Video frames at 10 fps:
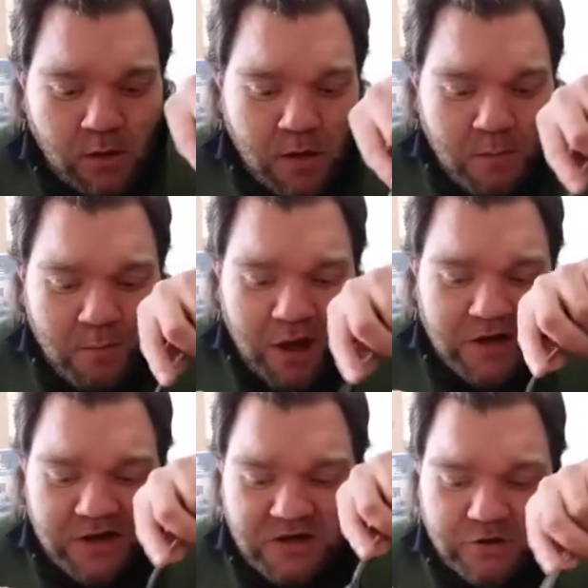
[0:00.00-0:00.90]
My
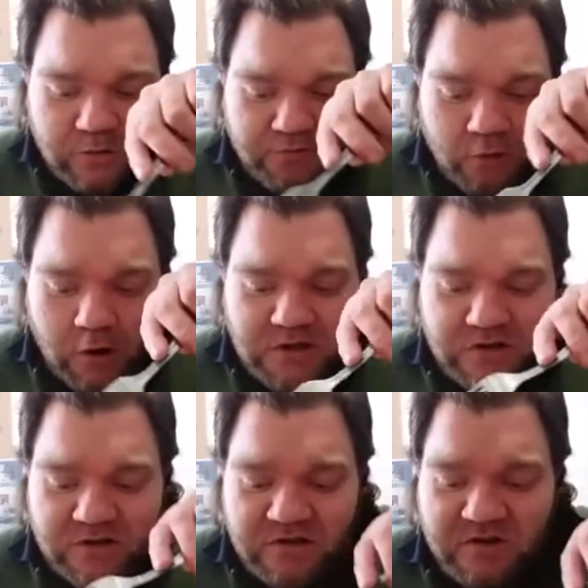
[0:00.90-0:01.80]
initial thoughts
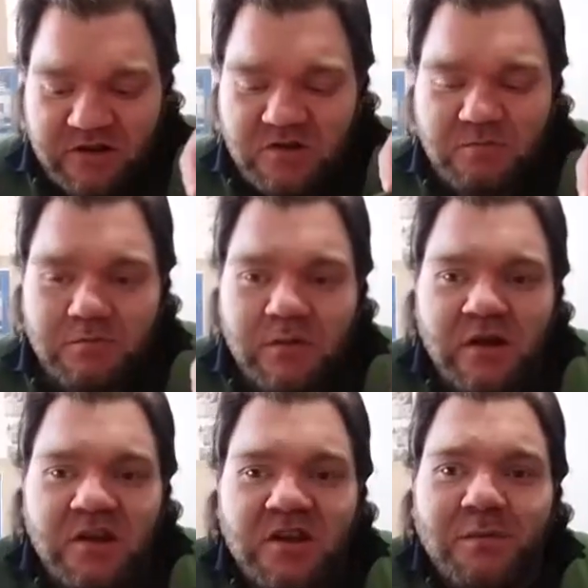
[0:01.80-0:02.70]
is it's
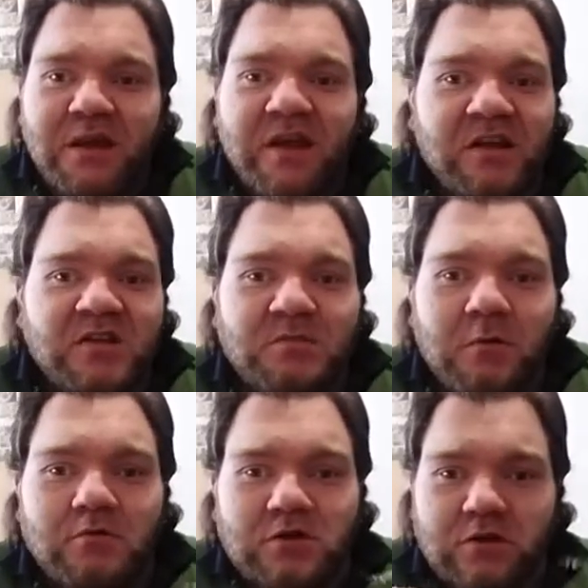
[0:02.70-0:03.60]
to me it's
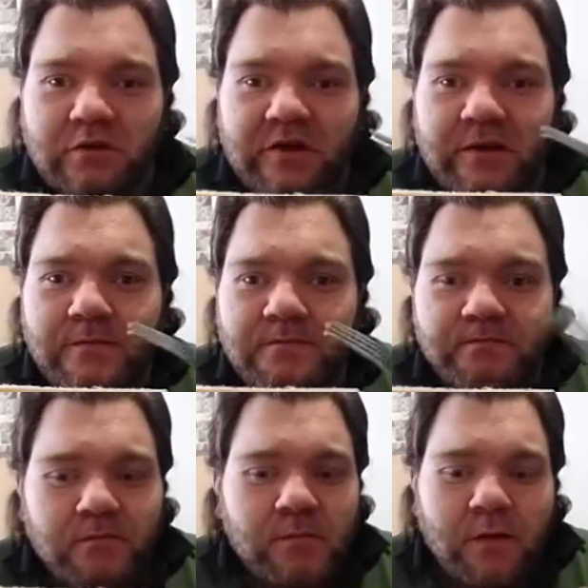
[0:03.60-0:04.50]
mostly
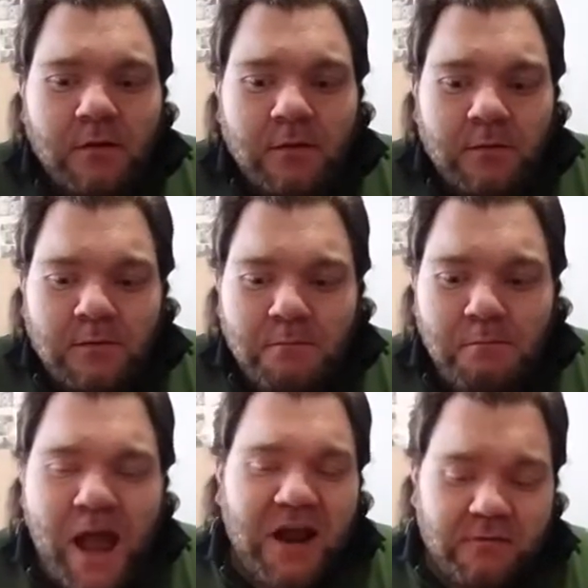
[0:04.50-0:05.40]

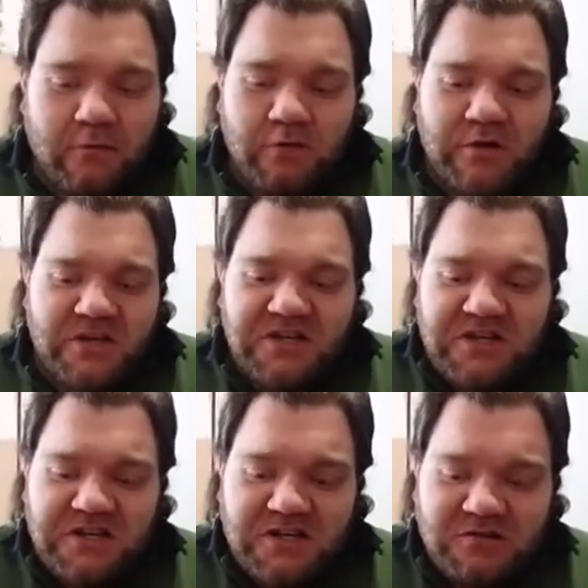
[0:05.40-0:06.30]
macaroni and
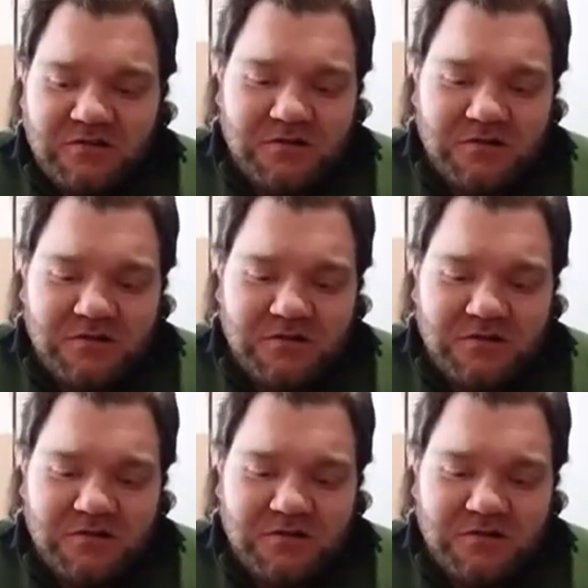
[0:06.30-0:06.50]
cheese.